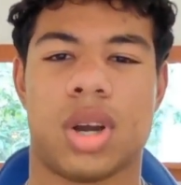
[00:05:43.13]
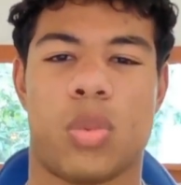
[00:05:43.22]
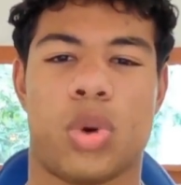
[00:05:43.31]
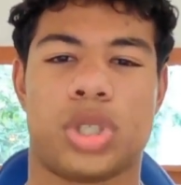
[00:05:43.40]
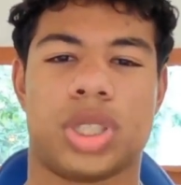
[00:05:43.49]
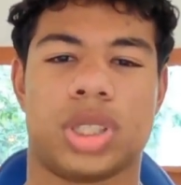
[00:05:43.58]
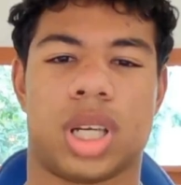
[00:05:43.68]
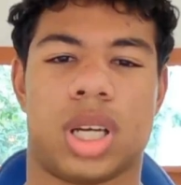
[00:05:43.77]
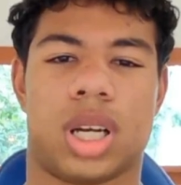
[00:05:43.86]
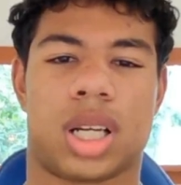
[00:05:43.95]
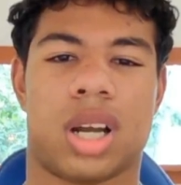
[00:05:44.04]
which is
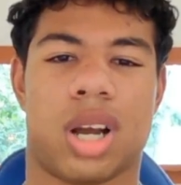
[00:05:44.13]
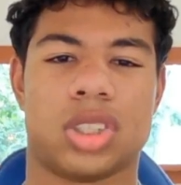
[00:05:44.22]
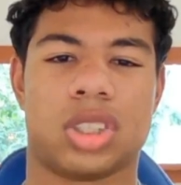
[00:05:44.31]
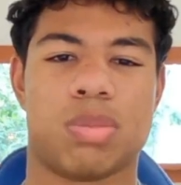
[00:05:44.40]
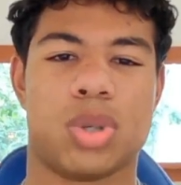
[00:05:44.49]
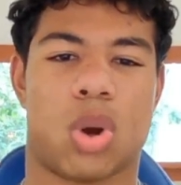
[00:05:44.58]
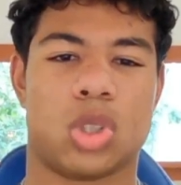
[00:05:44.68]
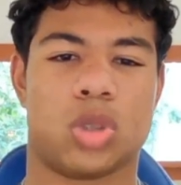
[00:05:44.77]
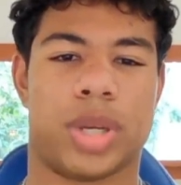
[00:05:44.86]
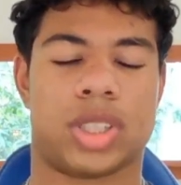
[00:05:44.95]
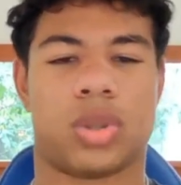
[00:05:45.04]
a custom
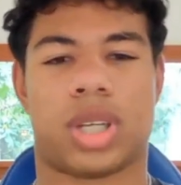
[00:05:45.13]
knowledge base.